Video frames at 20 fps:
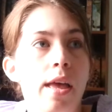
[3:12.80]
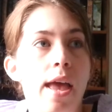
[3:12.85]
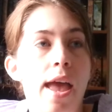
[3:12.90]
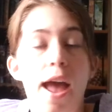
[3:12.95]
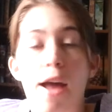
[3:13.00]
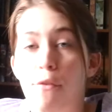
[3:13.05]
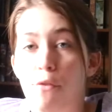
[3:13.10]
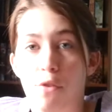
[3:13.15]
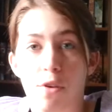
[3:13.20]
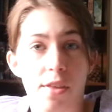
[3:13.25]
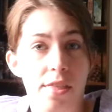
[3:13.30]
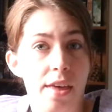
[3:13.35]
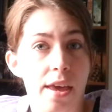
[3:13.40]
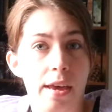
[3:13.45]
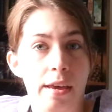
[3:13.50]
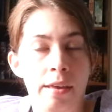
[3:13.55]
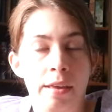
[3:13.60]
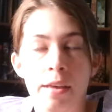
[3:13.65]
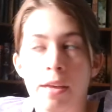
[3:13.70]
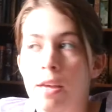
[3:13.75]

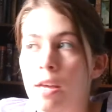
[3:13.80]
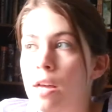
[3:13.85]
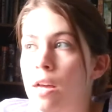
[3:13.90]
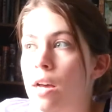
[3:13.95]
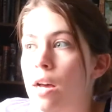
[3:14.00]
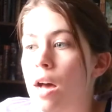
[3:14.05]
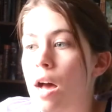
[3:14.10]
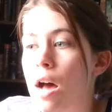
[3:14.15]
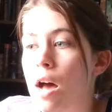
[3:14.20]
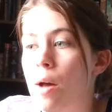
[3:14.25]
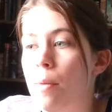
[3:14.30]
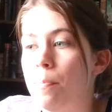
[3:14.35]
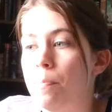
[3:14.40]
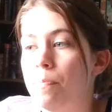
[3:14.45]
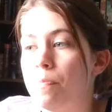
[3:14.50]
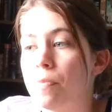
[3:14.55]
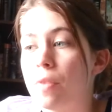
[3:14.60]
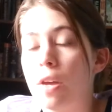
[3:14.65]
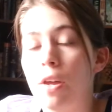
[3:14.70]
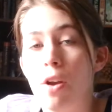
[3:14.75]
everything.
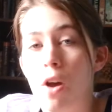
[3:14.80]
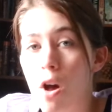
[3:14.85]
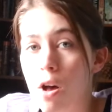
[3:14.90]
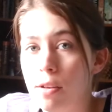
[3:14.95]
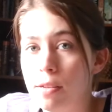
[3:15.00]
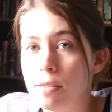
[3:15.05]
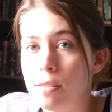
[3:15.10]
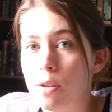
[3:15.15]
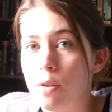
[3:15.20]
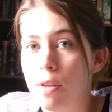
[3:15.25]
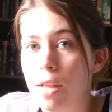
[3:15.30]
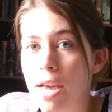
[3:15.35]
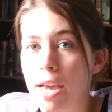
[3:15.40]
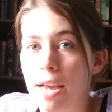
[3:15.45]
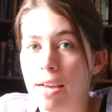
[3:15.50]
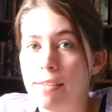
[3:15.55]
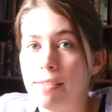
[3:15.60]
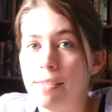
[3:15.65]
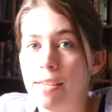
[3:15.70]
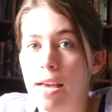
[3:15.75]
And also, like
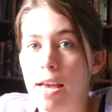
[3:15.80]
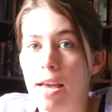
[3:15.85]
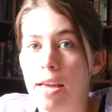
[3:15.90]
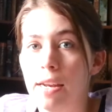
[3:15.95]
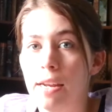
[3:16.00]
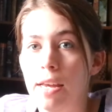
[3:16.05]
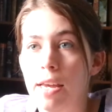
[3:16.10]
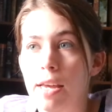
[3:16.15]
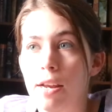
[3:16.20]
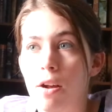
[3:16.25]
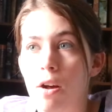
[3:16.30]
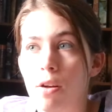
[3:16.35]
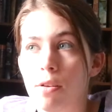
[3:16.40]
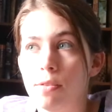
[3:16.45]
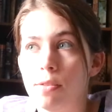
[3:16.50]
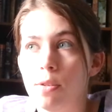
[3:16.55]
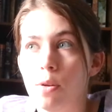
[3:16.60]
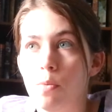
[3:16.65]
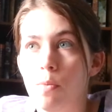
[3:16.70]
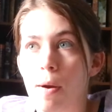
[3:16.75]
I said, it
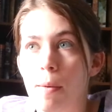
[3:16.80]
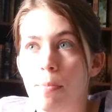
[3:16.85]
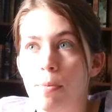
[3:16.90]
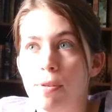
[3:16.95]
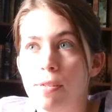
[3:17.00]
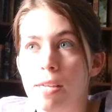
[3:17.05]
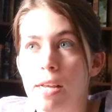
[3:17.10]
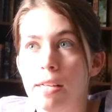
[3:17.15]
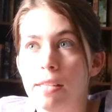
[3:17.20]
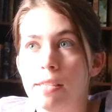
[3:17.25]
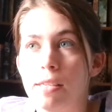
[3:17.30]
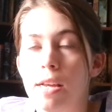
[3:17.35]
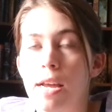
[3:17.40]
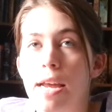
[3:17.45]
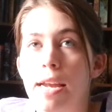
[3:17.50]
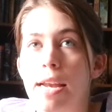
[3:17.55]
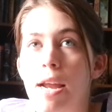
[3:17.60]
also represents...